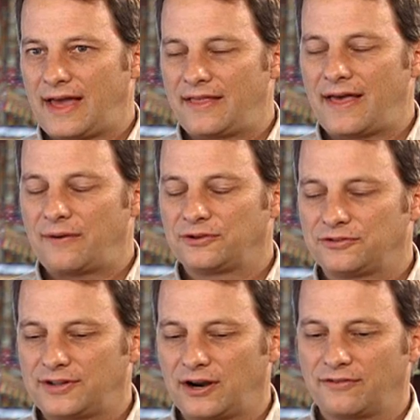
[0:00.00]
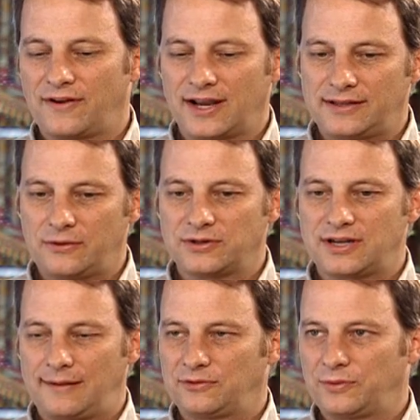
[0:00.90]
That that was terrifying. And there were
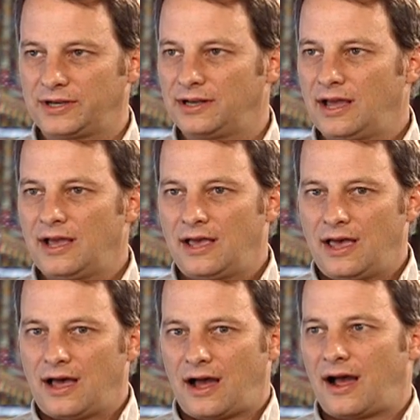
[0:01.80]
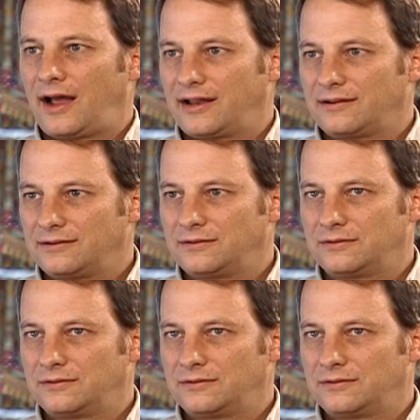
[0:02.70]
times when I